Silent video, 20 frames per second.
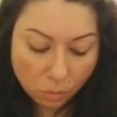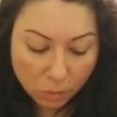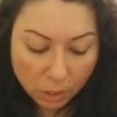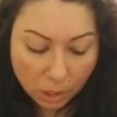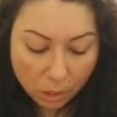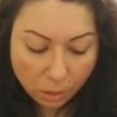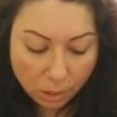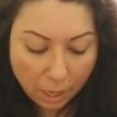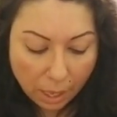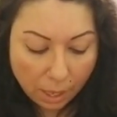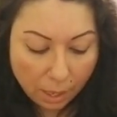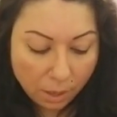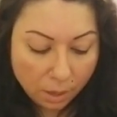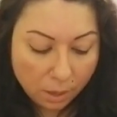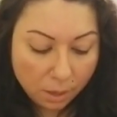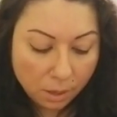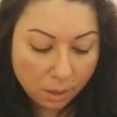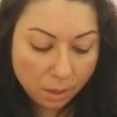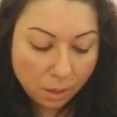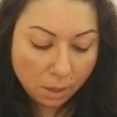Okay.
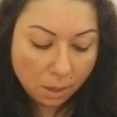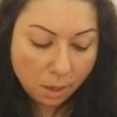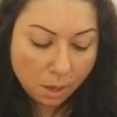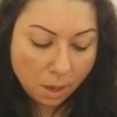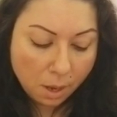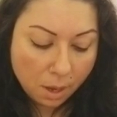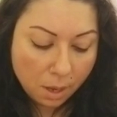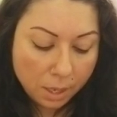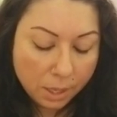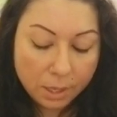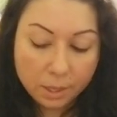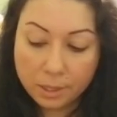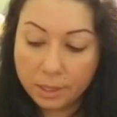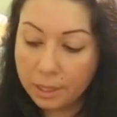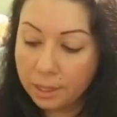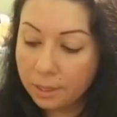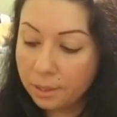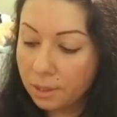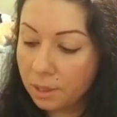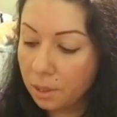Just
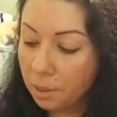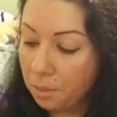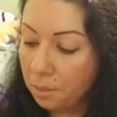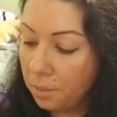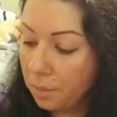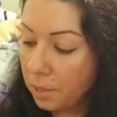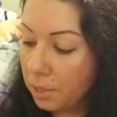did some